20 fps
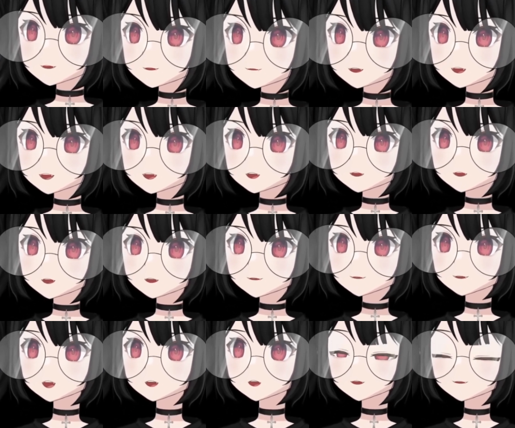And it just
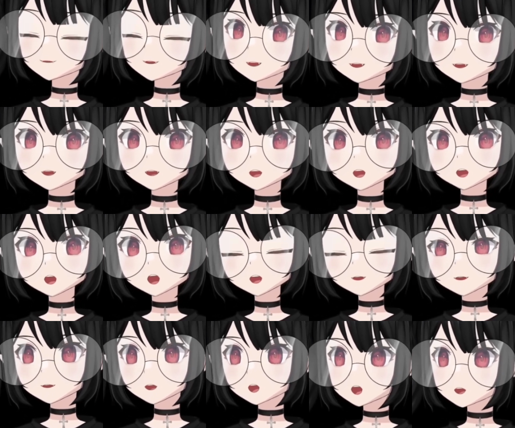keeps getting worse
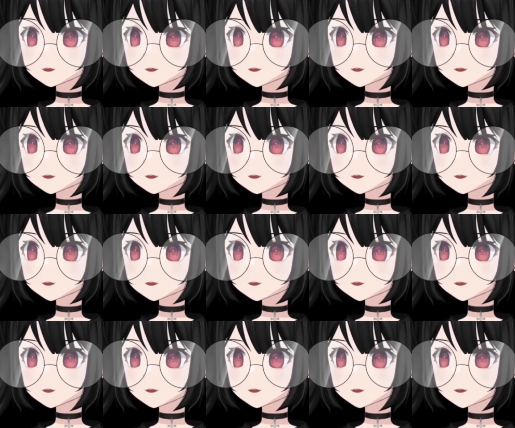and worse.